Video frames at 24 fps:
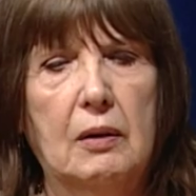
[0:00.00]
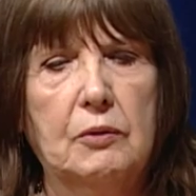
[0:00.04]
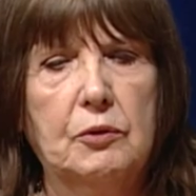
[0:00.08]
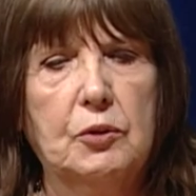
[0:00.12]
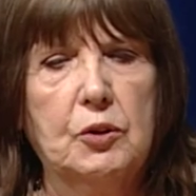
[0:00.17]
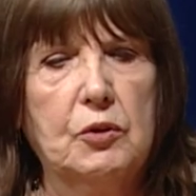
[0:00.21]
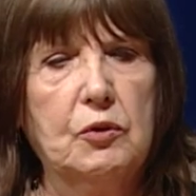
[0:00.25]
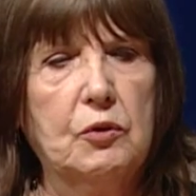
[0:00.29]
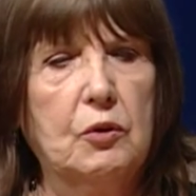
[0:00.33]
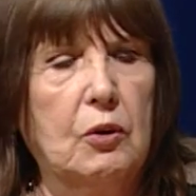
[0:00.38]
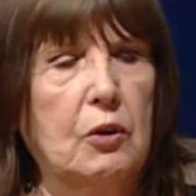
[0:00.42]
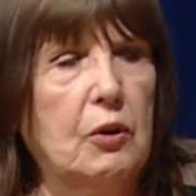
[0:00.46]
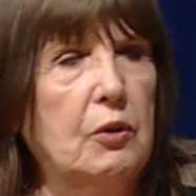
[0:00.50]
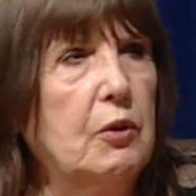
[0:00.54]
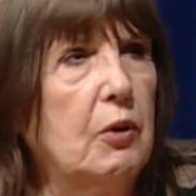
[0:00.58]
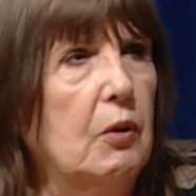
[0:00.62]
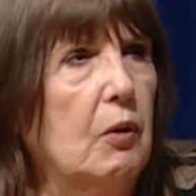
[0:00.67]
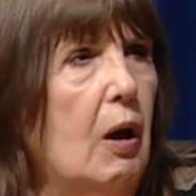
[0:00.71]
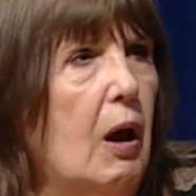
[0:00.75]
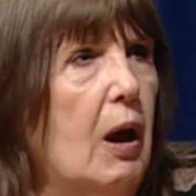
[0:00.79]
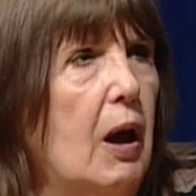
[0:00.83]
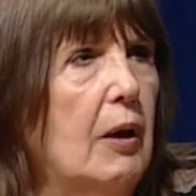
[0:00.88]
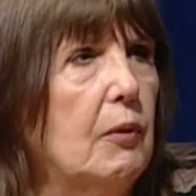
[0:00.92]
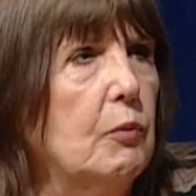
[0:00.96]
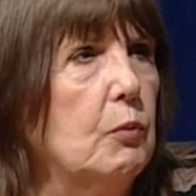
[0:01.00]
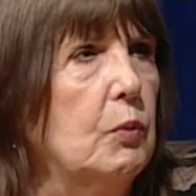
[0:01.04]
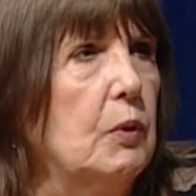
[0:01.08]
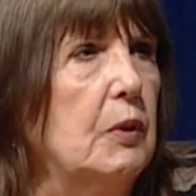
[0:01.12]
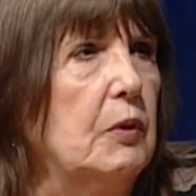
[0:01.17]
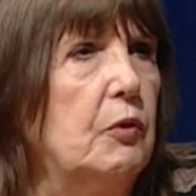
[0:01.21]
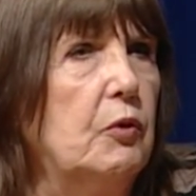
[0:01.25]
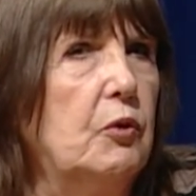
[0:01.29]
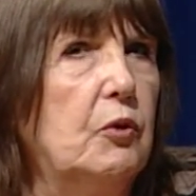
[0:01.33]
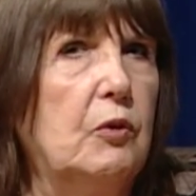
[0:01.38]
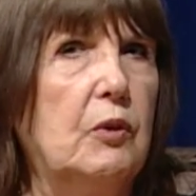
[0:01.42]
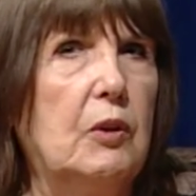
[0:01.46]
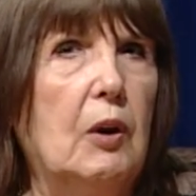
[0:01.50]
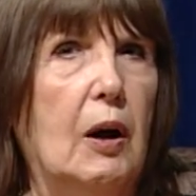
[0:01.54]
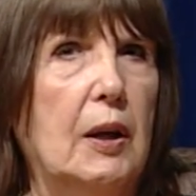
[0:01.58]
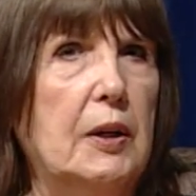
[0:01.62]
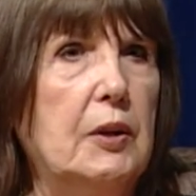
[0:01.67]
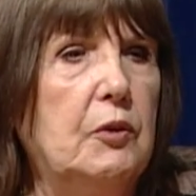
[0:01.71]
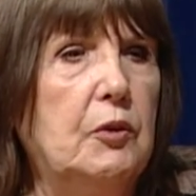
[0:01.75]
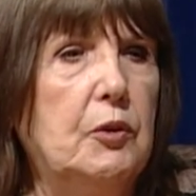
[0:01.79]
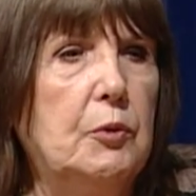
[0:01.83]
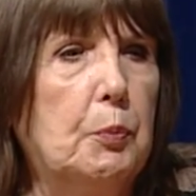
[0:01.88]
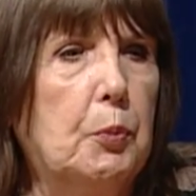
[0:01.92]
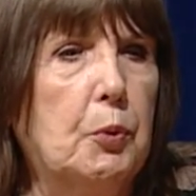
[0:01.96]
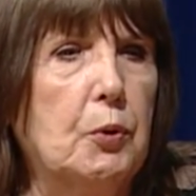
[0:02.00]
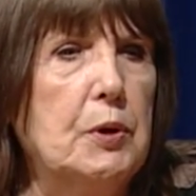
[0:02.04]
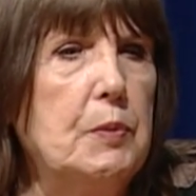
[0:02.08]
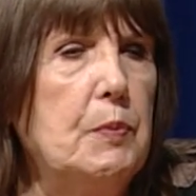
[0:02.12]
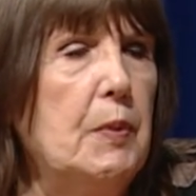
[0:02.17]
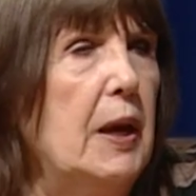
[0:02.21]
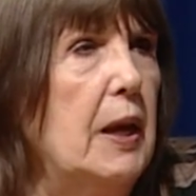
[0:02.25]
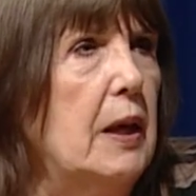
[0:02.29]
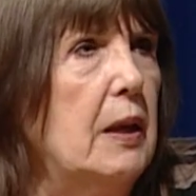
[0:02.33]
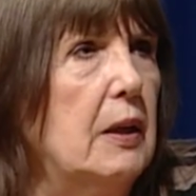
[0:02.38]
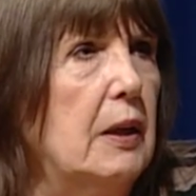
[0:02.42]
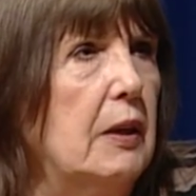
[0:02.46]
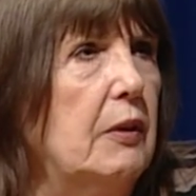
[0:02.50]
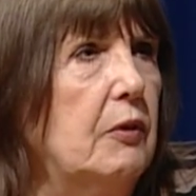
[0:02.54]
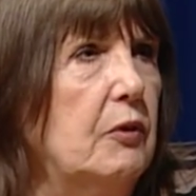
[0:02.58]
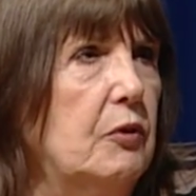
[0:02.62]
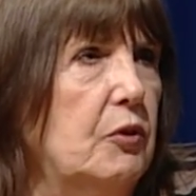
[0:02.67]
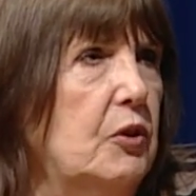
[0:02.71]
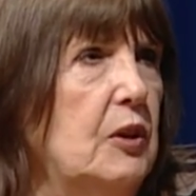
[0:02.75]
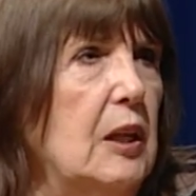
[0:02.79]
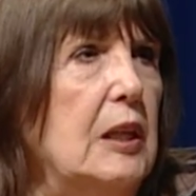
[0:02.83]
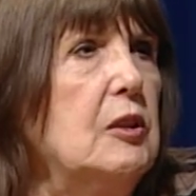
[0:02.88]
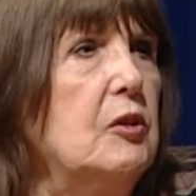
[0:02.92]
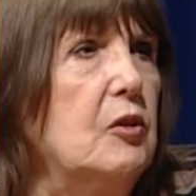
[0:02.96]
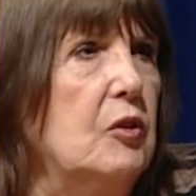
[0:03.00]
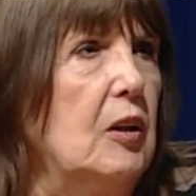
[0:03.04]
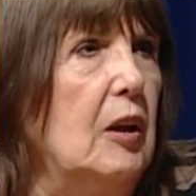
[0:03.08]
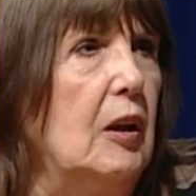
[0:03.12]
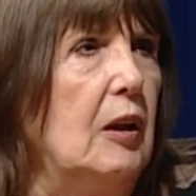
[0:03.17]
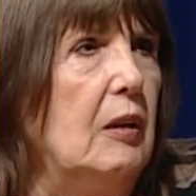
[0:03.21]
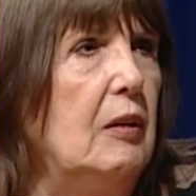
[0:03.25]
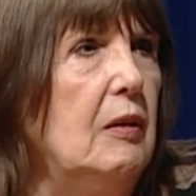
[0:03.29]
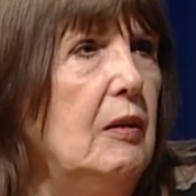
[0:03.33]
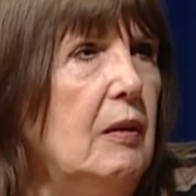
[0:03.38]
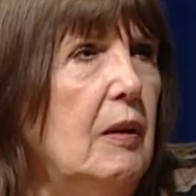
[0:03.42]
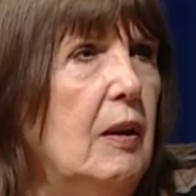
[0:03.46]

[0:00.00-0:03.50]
Just learned a lot. Got into pre-med at 16.